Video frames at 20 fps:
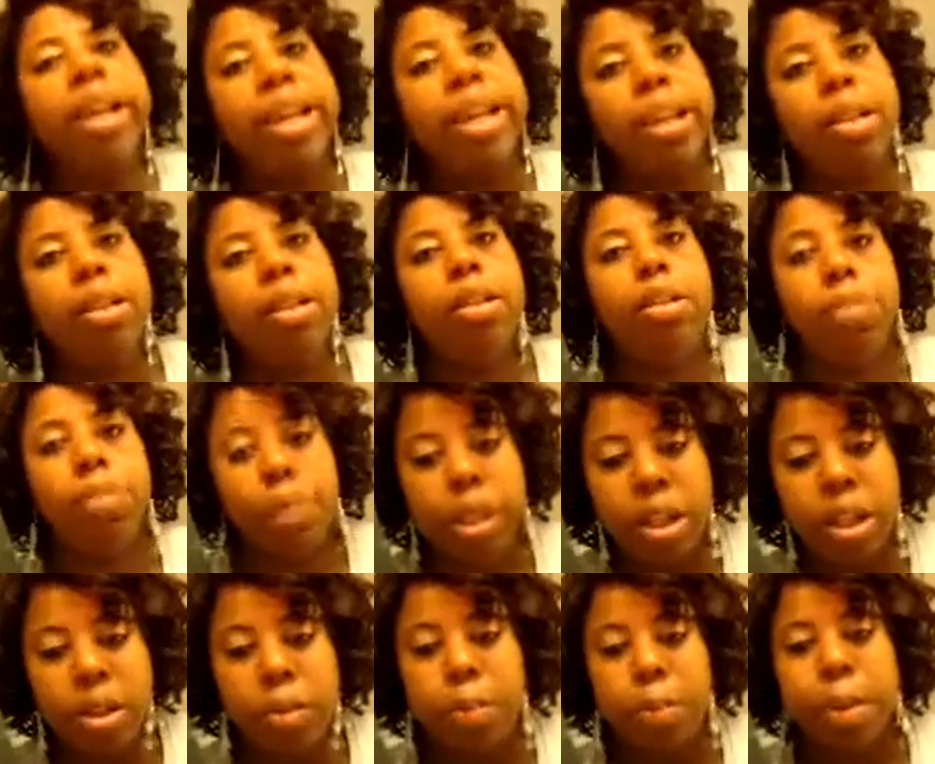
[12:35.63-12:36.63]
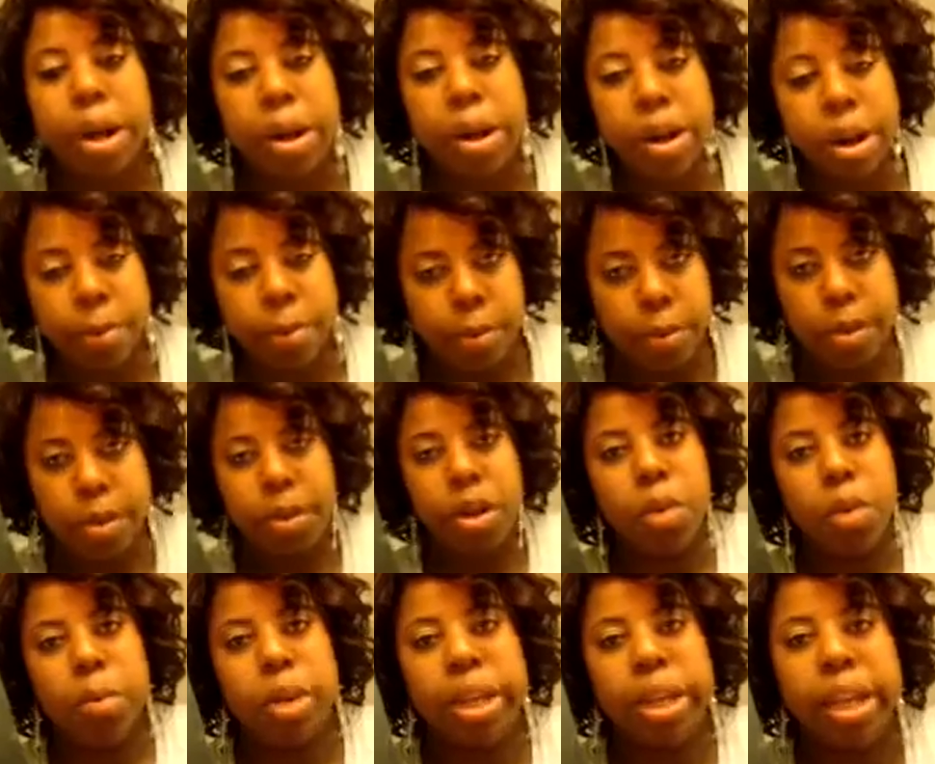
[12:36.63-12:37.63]
But when you pair it up
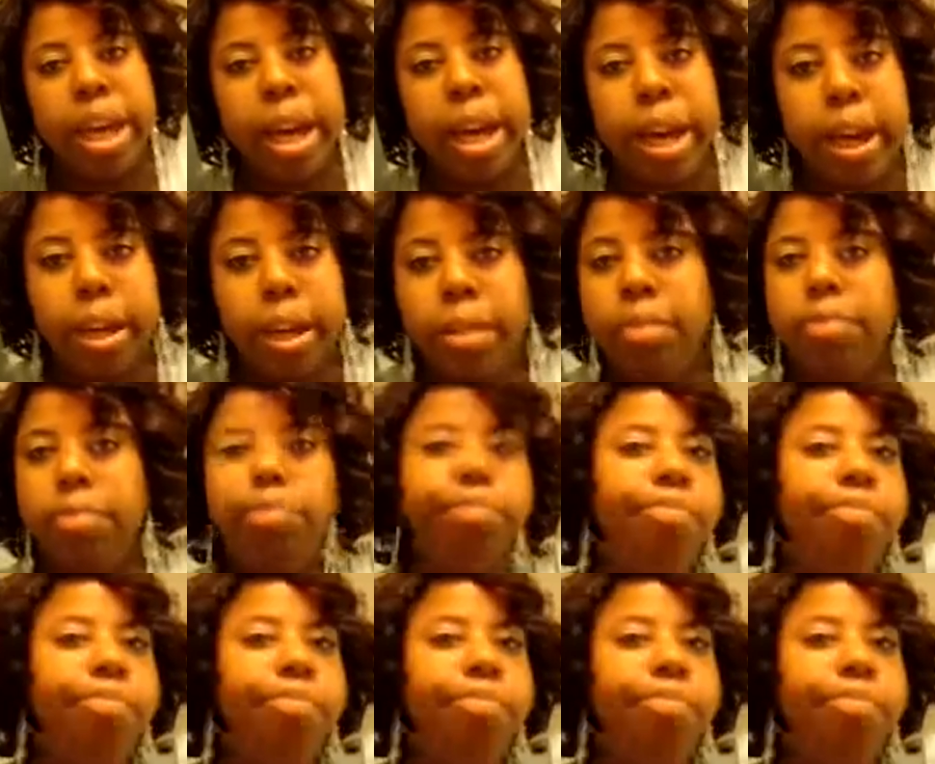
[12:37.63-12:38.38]
with Urban Decay,